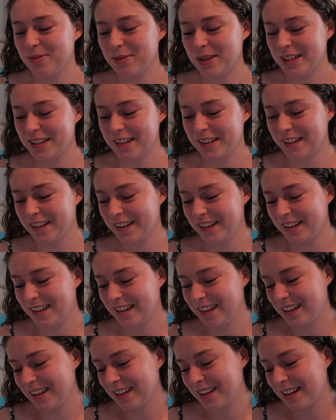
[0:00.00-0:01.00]
amazing.
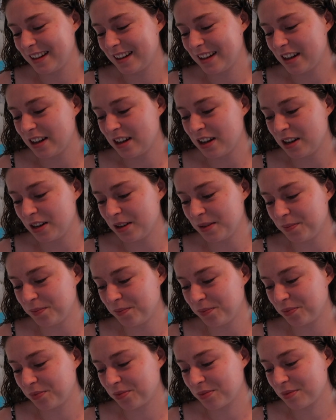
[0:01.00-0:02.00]

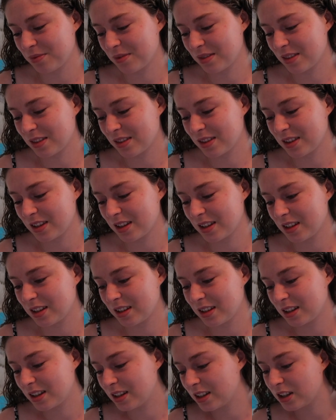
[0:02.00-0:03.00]
Let's
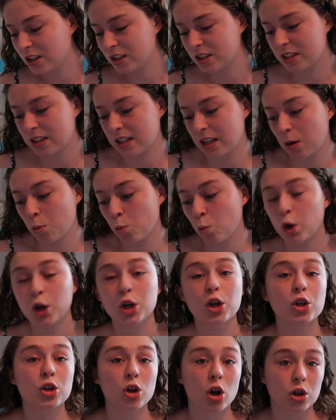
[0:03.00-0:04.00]
see. Were
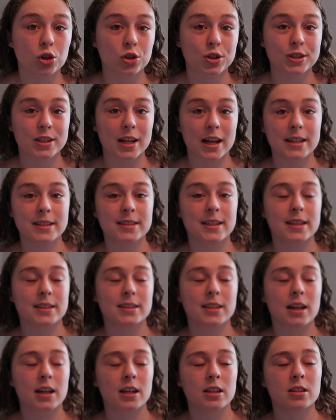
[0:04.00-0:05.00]
your doctors nice?
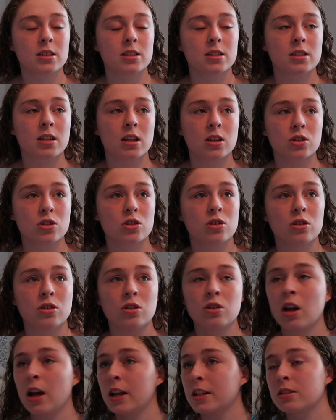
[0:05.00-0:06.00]
Yes, I had such
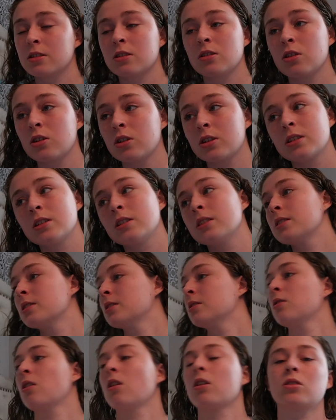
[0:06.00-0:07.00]
nice nurses
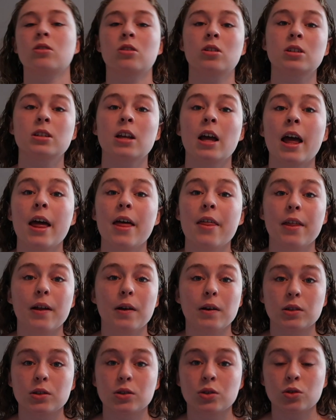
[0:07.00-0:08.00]
and doctors.
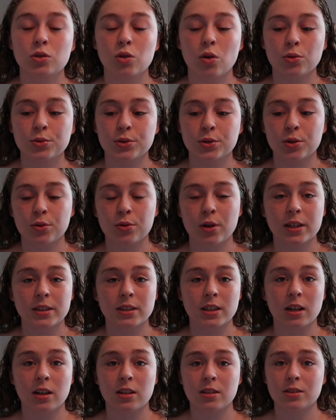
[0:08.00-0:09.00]
They're so nice.
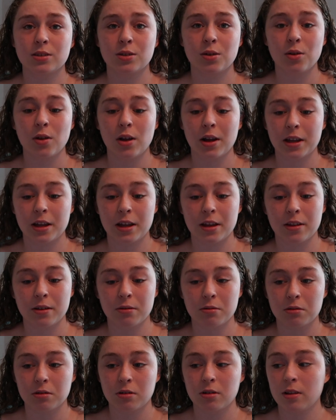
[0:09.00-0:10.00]
I got so lucky. They
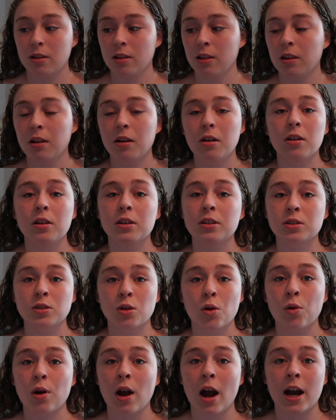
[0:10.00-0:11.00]
were literally
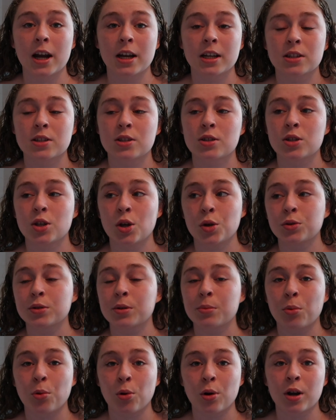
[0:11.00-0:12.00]
so kind and so
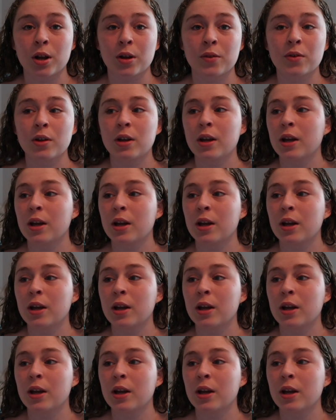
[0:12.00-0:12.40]
supportive.